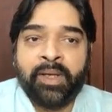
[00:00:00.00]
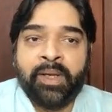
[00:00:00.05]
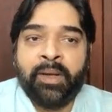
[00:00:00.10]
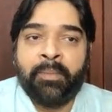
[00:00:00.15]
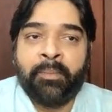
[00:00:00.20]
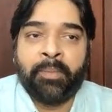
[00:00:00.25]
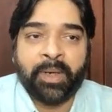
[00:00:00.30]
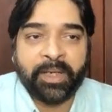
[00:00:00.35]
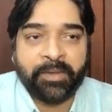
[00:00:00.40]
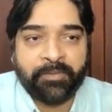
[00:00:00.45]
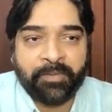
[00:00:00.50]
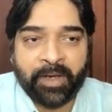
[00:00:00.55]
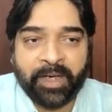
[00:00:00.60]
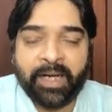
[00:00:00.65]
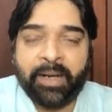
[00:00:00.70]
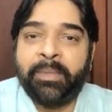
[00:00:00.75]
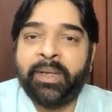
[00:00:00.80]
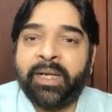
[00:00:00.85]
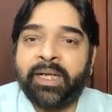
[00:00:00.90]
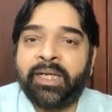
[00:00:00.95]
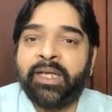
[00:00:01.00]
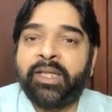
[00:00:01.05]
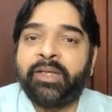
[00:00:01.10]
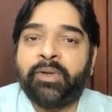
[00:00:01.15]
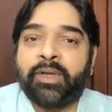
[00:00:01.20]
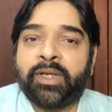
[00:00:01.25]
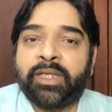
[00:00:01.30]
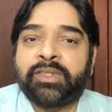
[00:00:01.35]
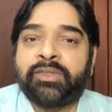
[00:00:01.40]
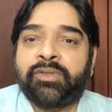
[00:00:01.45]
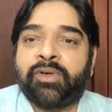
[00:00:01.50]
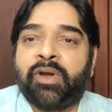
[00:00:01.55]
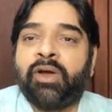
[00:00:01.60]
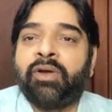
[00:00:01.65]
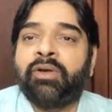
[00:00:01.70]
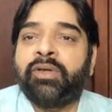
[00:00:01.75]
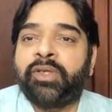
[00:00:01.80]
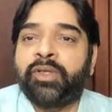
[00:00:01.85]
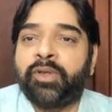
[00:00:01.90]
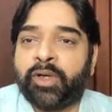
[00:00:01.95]
But if fundamentally you are
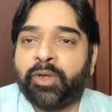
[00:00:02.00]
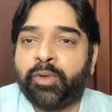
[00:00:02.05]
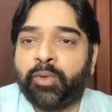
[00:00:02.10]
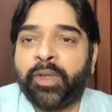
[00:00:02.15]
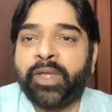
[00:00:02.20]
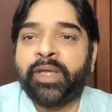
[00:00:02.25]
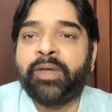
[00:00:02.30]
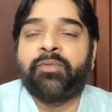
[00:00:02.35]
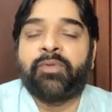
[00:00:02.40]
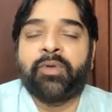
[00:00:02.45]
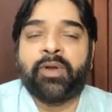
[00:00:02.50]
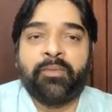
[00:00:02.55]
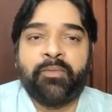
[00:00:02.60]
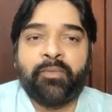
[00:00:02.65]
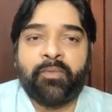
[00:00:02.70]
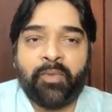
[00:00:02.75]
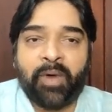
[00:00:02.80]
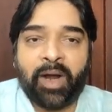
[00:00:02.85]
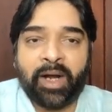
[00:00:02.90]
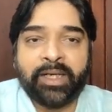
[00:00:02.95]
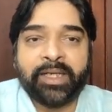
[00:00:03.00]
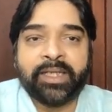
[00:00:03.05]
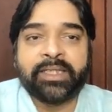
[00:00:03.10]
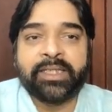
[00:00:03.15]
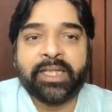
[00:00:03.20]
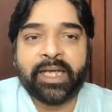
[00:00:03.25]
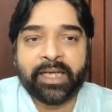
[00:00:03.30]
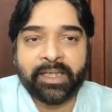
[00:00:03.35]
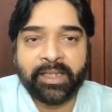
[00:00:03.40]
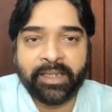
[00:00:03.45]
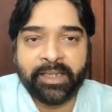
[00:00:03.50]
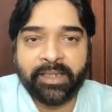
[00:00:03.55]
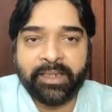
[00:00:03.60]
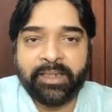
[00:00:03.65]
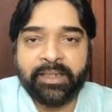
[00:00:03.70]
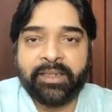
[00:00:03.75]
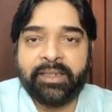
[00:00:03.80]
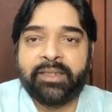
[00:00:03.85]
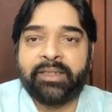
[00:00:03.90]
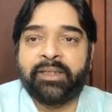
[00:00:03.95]
strong, you are knowing from what exactly
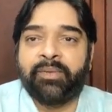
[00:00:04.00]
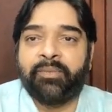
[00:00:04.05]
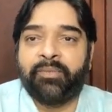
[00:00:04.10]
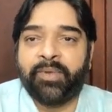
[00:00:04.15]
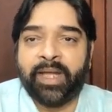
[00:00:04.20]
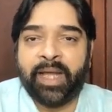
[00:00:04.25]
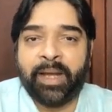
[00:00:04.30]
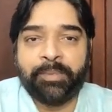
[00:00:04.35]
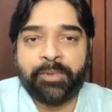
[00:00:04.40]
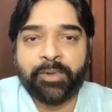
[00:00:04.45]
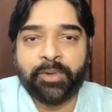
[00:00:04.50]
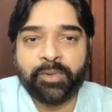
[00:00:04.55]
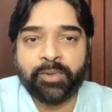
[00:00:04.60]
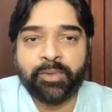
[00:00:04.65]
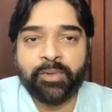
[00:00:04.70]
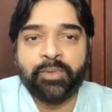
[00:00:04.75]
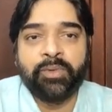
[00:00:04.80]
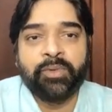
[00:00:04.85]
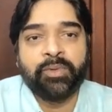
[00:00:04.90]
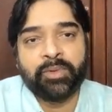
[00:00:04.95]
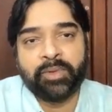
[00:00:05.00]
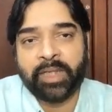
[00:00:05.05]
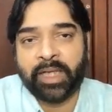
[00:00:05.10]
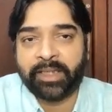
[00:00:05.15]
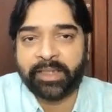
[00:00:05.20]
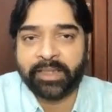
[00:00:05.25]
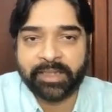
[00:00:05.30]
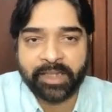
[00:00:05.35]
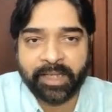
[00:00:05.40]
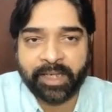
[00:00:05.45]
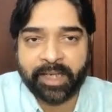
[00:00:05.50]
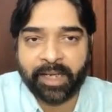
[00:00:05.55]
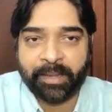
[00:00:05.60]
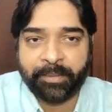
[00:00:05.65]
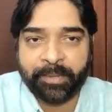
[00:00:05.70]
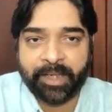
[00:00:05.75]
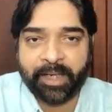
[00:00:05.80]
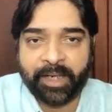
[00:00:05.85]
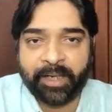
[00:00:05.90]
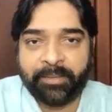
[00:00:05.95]
we have to do, that easily can
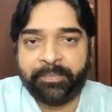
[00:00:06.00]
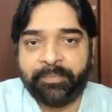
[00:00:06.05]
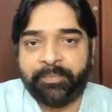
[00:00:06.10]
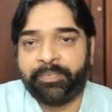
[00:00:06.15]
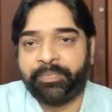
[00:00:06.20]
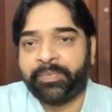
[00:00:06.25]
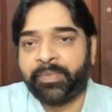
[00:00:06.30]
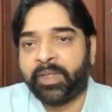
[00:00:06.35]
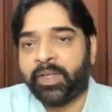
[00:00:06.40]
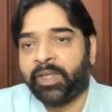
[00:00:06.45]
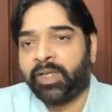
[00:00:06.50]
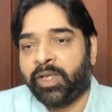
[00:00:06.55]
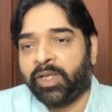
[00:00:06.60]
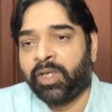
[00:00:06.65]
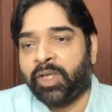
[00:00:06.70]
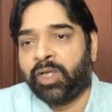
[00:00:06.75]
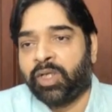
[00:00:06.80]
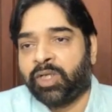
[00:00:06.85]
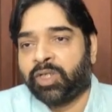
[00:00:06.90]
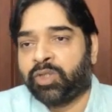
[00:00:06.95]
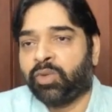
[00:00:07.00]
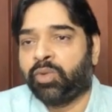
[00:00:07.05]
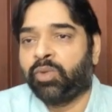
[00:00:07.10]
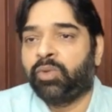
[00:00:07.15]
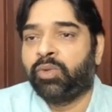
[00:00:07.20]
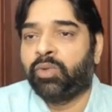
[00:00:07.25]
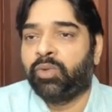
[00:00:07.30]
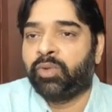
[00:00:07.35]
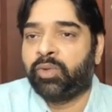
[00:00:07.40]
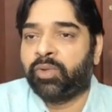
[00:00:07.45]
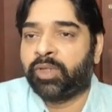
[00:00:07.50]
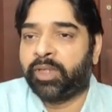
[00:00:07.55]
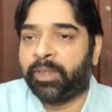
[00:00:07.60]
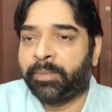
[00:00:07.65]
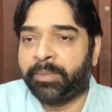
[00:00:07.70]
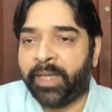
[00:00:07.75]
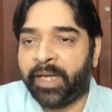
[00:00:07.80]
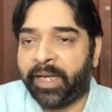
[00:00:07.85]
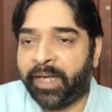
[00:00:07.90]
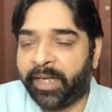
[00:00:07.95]
be done. So give
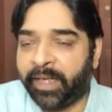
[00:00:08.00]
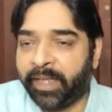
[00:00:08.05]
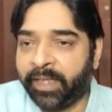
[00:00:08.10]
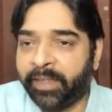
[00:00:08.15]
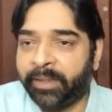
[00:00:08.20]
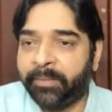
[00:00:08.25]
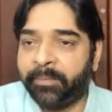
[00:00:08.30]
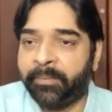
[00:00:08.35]
the heading,